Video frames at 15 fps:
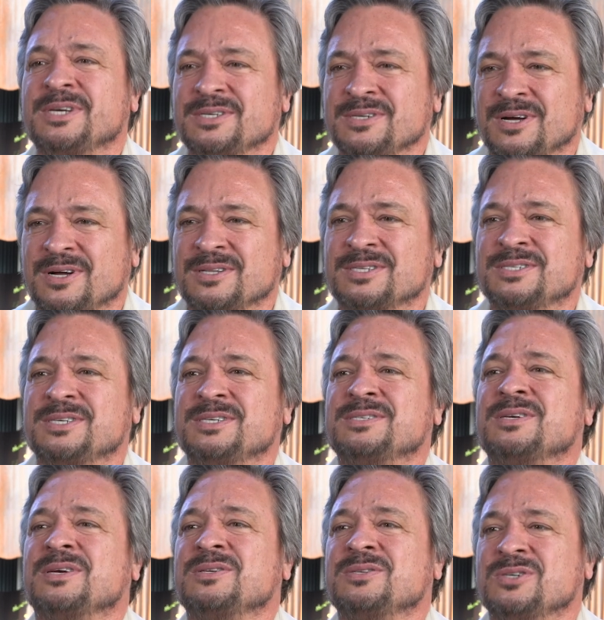technologies
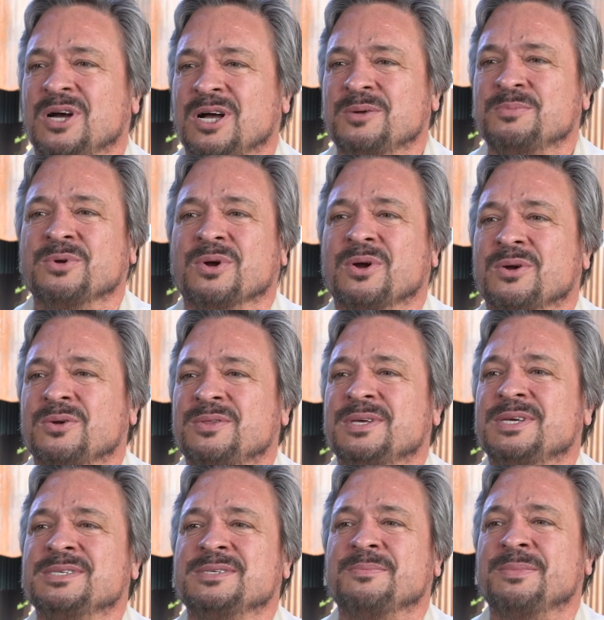job growth is